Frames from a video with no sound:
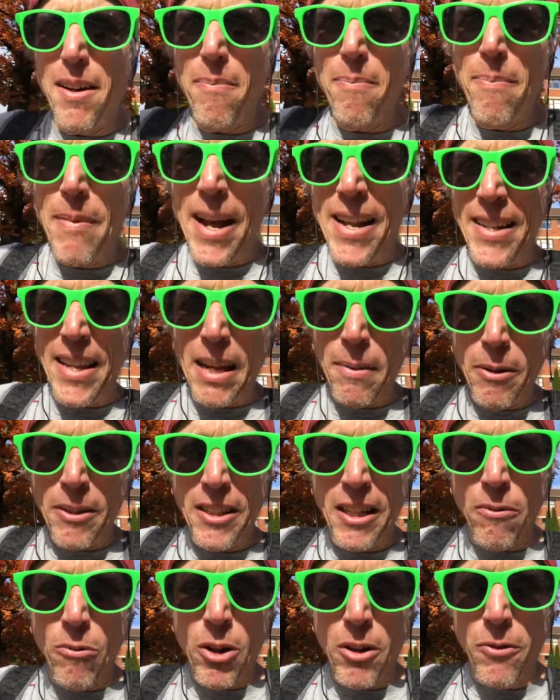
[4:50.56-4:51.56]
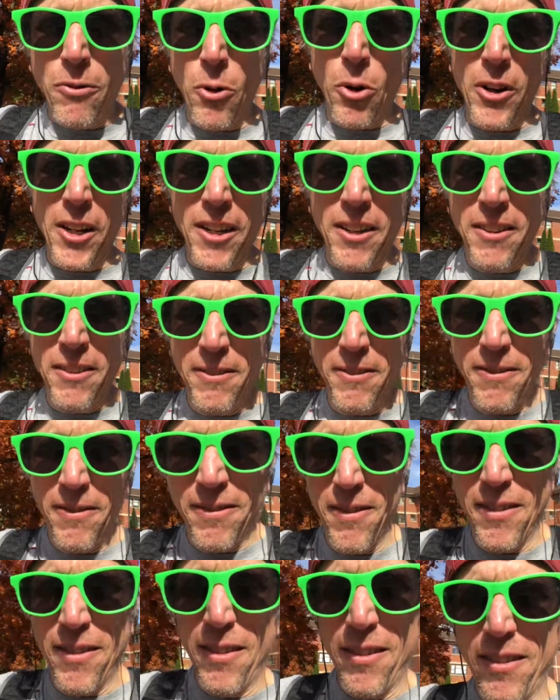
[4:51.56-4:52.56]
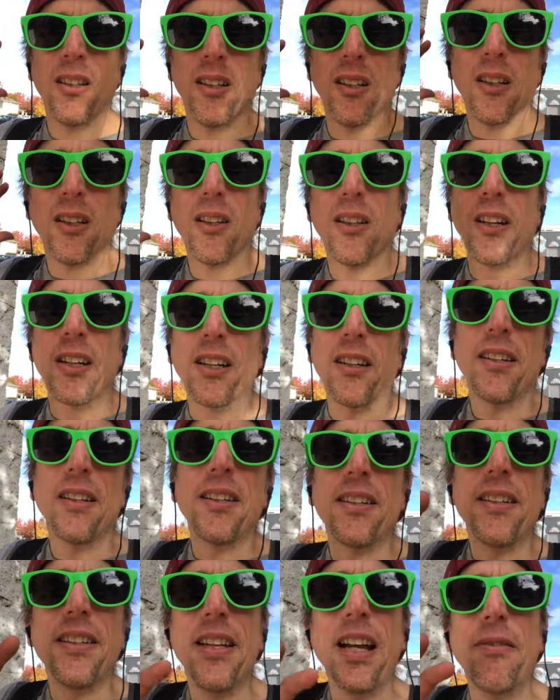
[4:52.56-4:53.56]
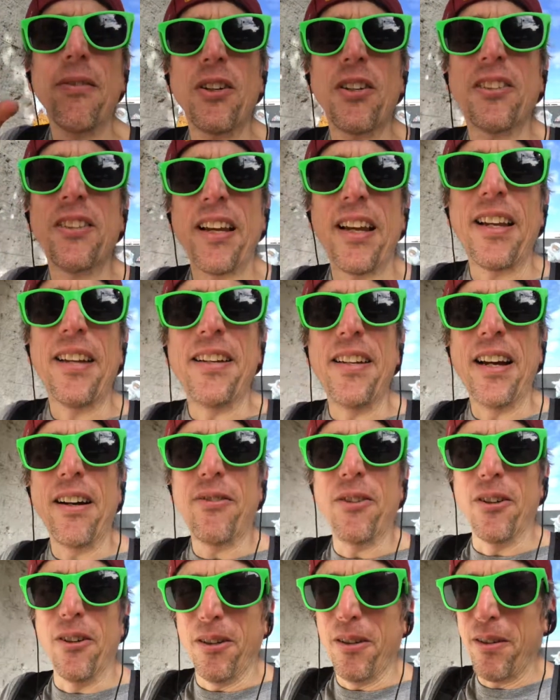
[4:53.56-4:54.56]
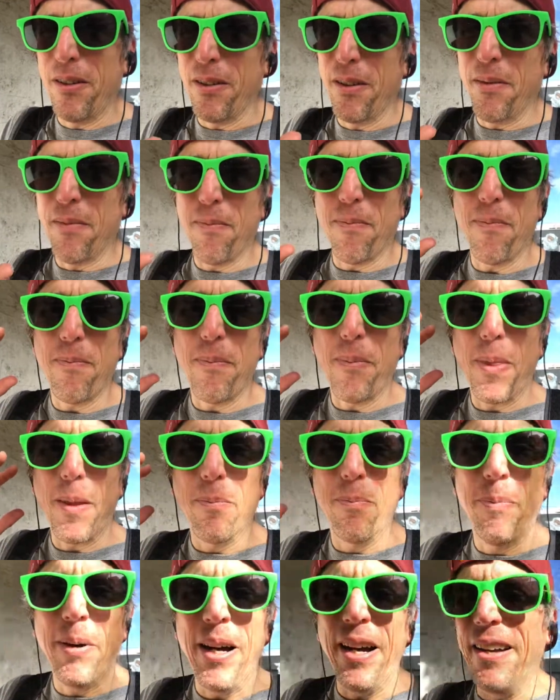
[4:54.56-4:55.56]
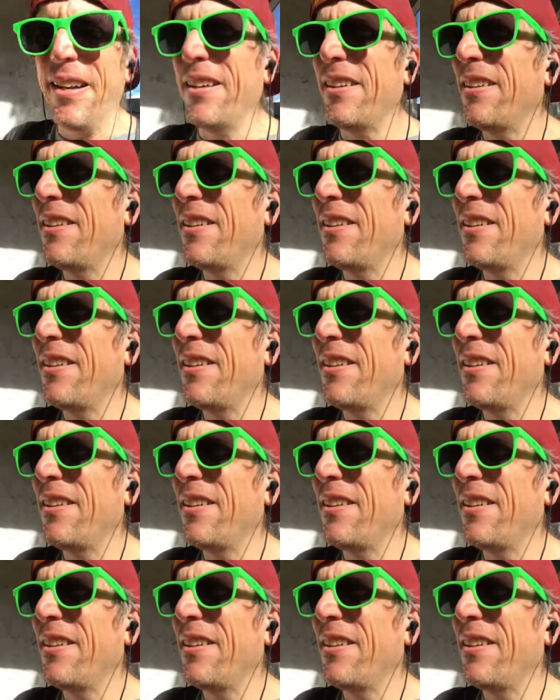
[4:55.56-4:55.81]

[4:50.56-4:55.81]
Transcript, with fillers: might take place at one forty. Look, never say never, but